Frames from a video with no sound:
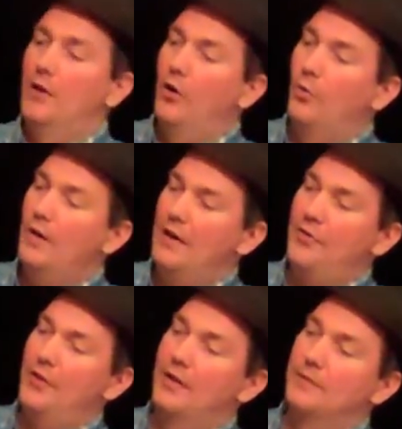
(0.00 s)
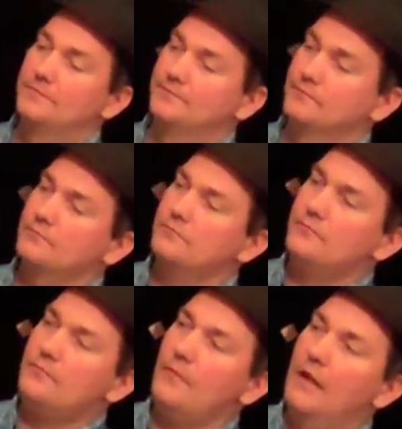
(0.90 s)
with
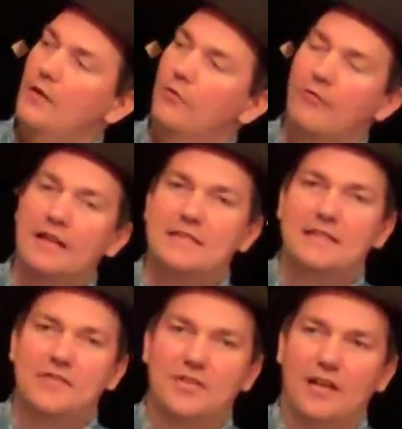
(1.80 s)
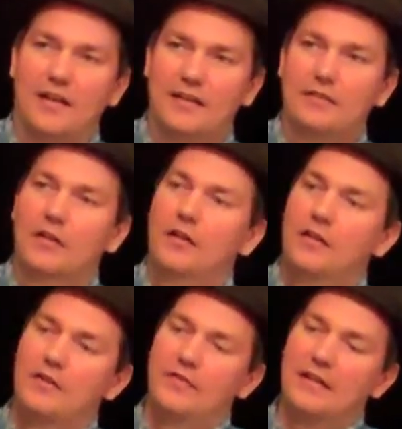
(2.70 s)
red stitching on it
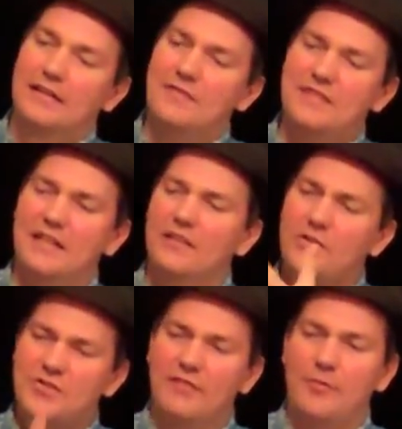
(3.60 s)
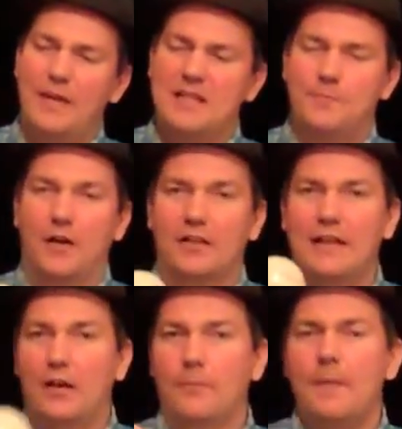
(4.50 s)
that gives the illusion of a baseball.
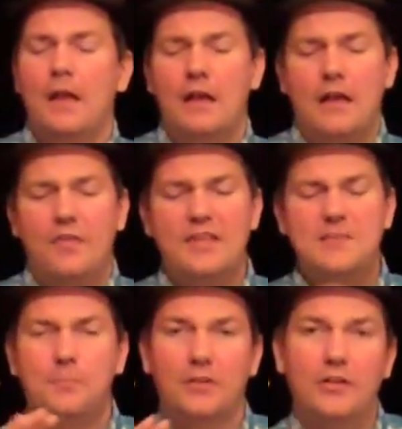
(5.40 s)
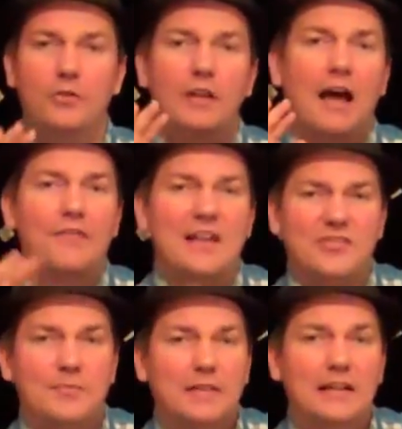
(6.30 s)
Now, this balloon, I've
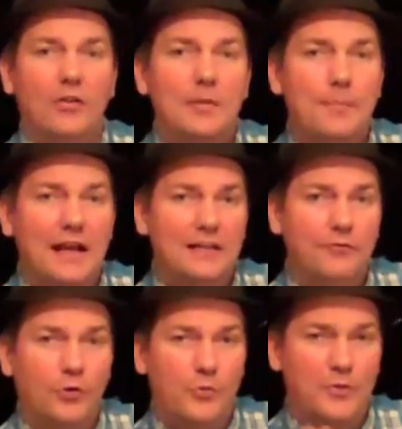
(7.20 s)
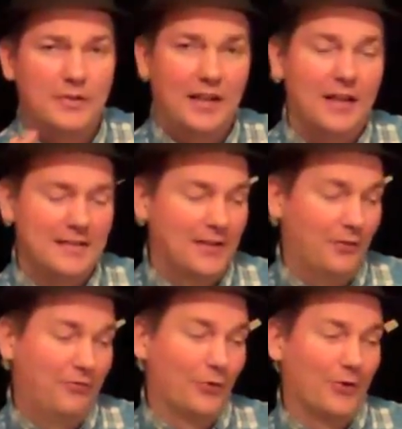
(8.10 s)
actually been going back and forth with Continental
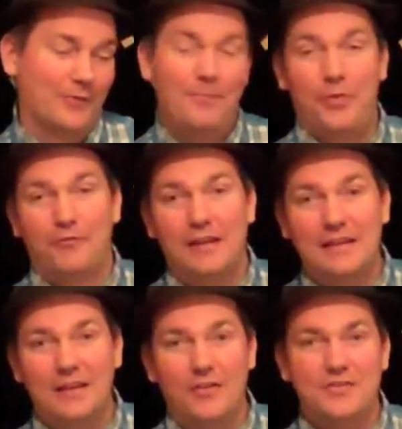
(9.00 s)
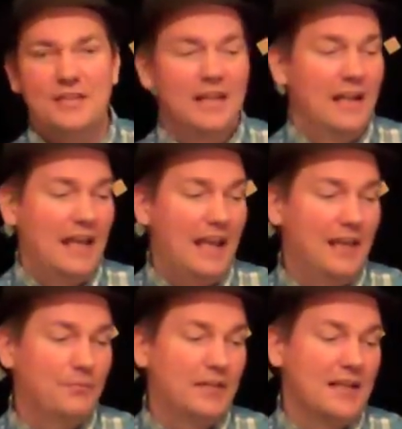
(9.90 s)
for three years,
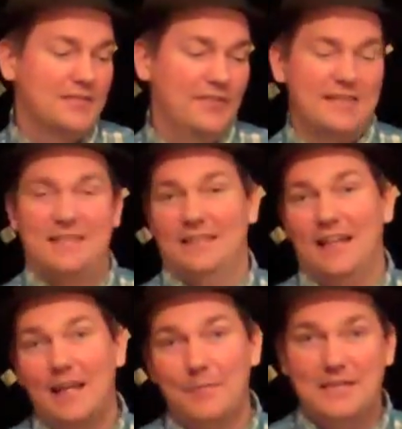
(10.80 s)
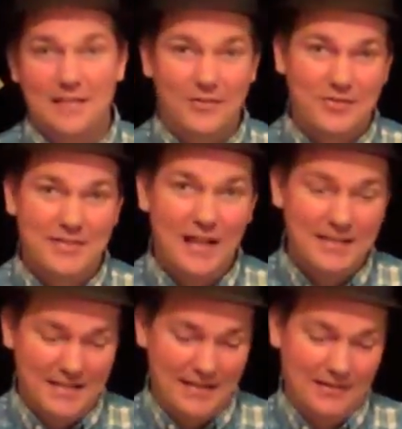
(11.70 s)
and because of a slight
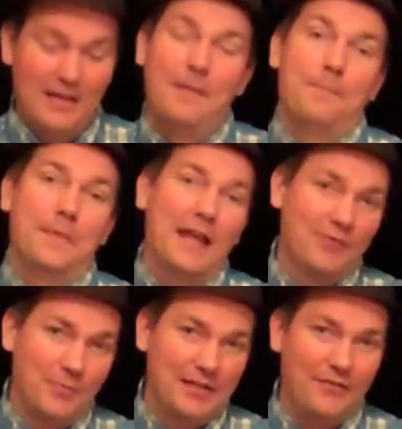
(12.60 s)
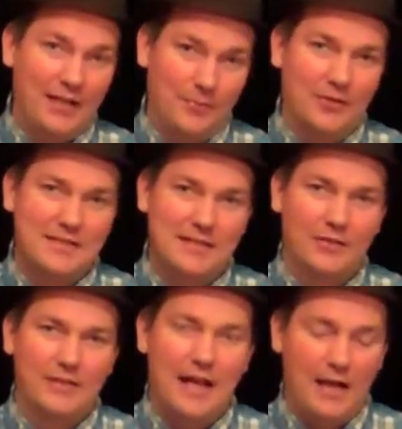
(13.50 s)
misunderstanding, they haven't been available
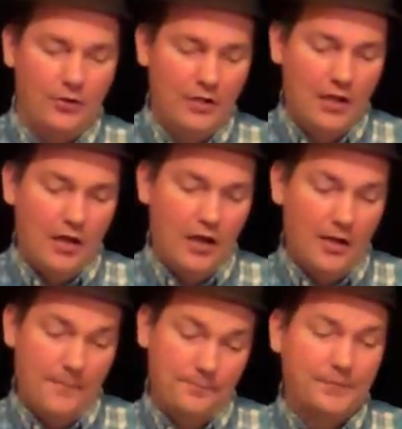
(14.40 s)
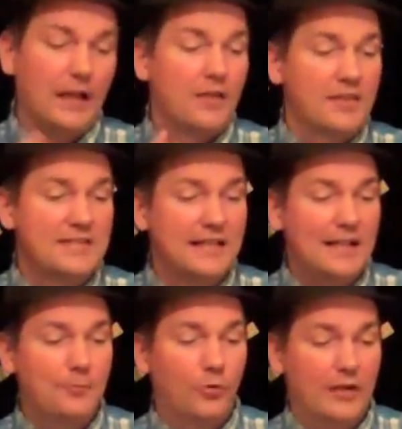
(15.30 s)
until now. Um, the
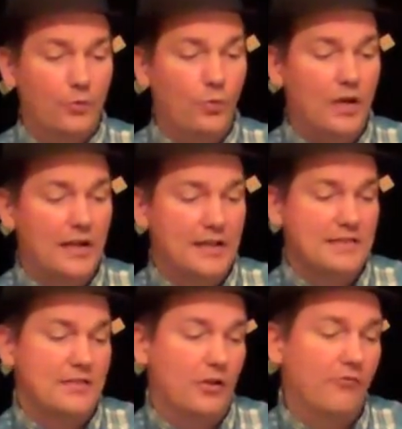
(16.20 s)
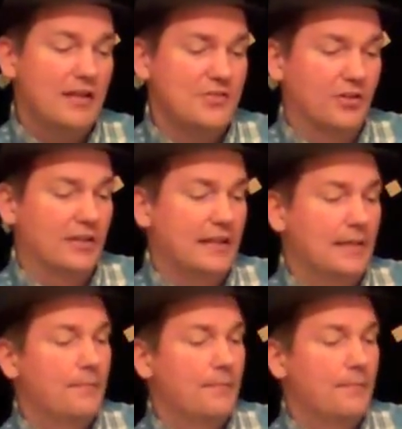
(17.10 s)
sticking point was, originally,